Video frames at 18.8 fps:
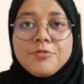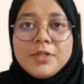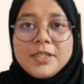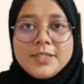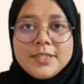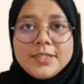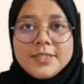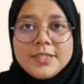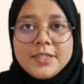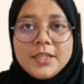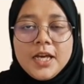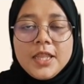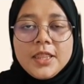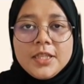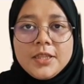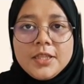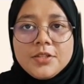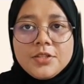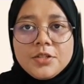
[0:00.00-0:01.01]
resistant.
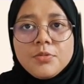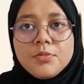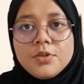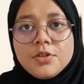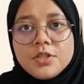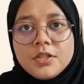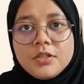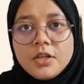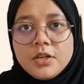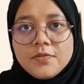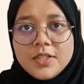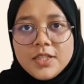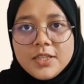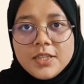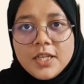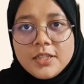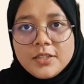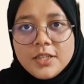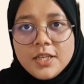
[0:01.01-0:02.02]
The distribution of the
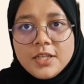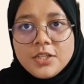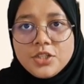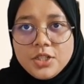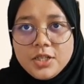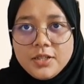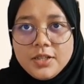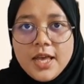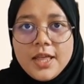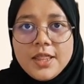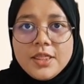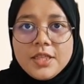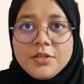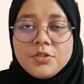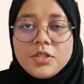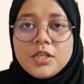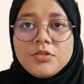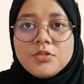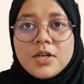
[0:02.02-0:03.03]
tetK gene and the
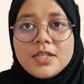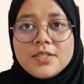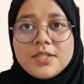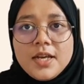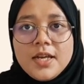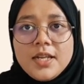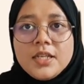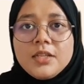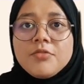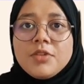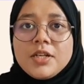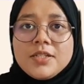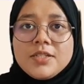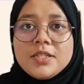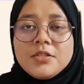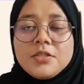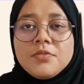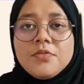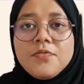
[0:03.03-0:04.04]
tetracycline
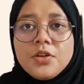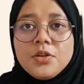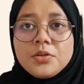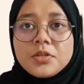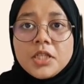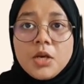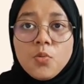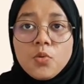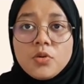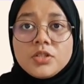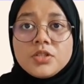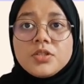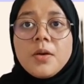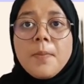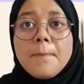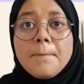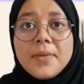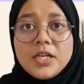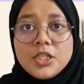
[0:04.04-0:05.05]
resistant phenotype was
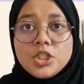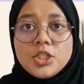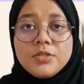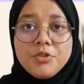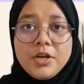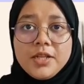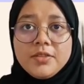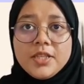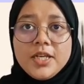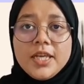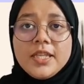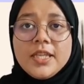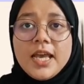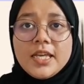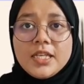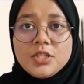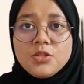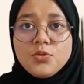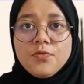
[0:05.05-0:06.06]
much greater in
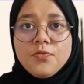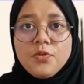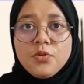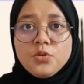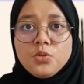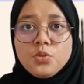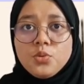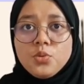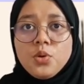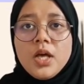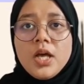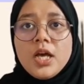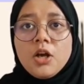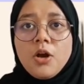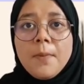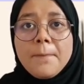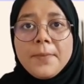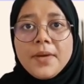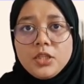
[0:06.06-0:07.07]
ST42
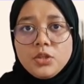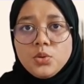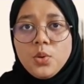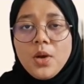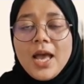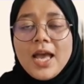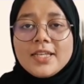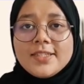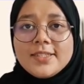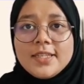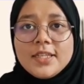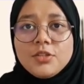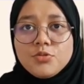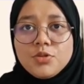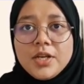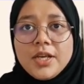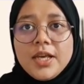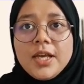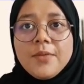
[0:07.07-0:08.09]
compared to
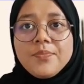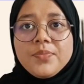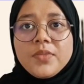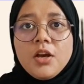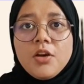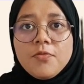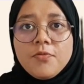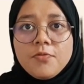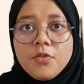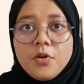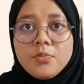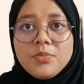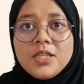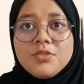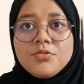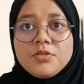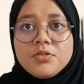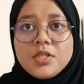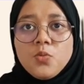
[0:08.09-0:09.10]
ST3. From
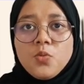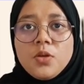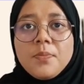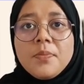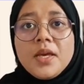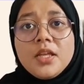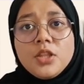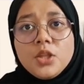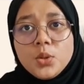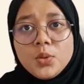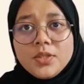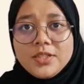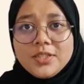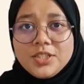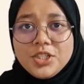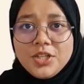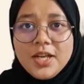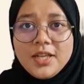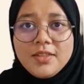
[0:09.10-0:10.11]
this result, we may know the
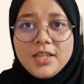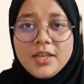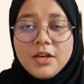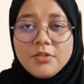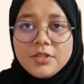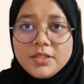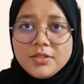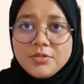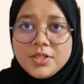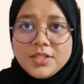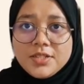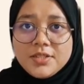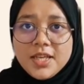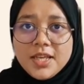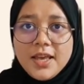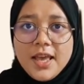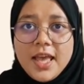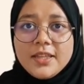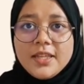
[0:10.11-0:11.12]
genetic
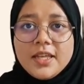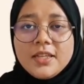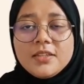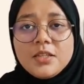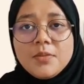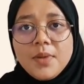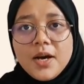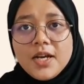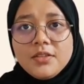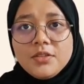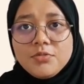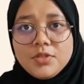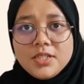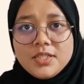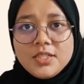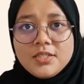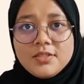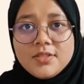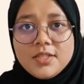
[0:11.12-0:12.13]
characteristic and antibiotic
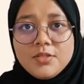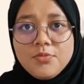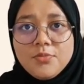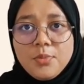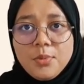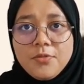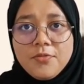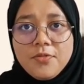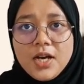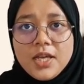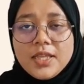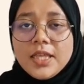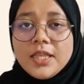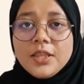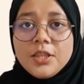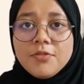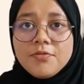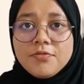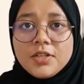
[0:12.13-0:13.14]
resistant profile
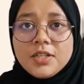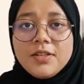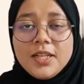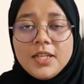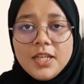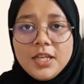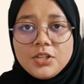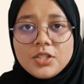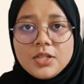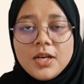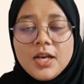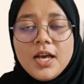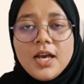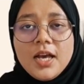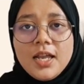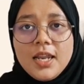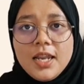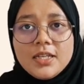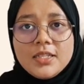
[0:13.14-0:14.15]
in different lineage.
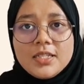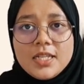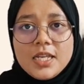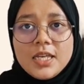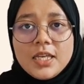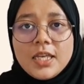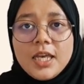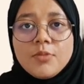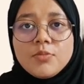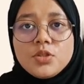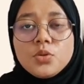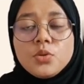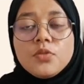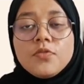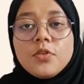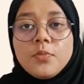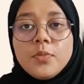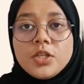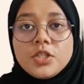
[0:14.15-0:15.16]
Lastly, capsule
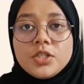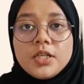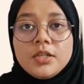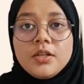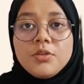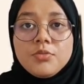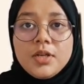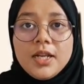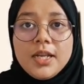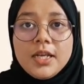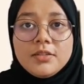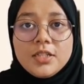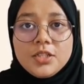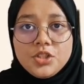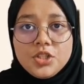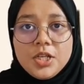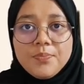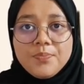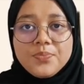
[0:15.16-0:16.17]

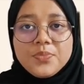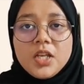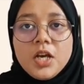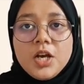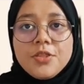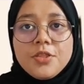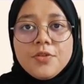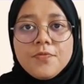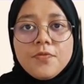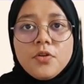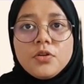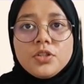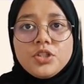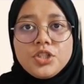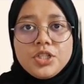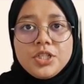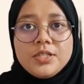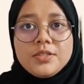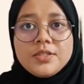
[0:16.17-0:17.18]
formation-related gene. The 4
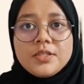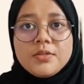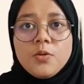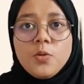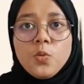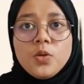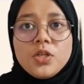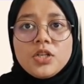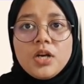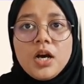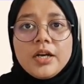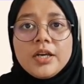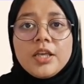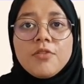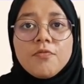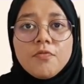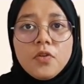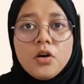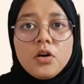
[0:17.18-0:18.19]
genes which are
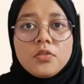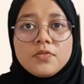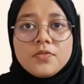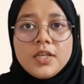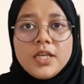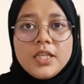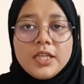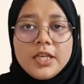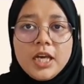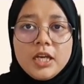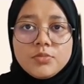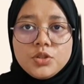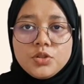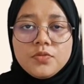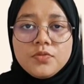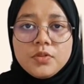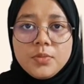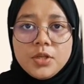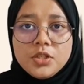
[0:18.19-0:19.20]
involved in
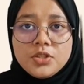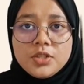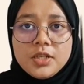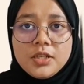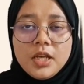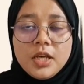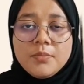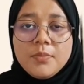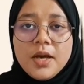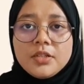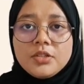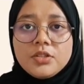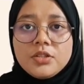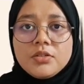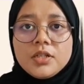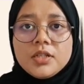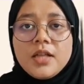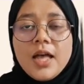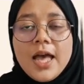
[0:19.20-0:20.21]
capsule formation and
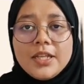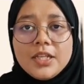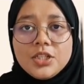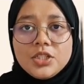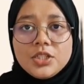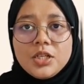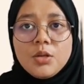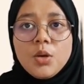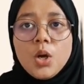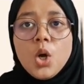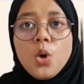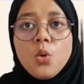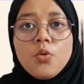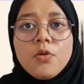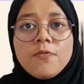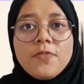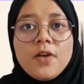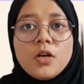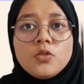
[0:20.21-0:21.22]
bacterial adhesion
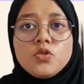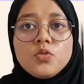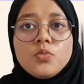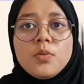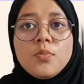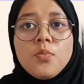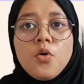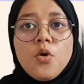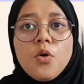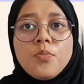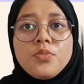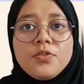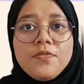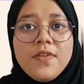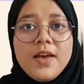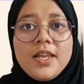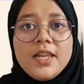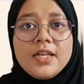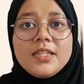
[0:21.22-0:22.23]
were found to be more
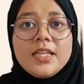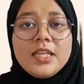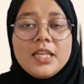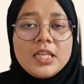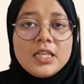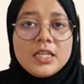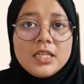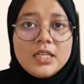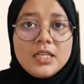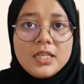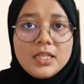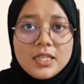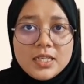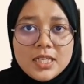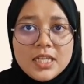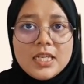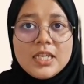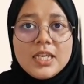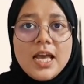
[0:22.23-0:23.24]
prevalent
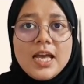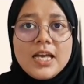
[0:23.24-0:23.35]
in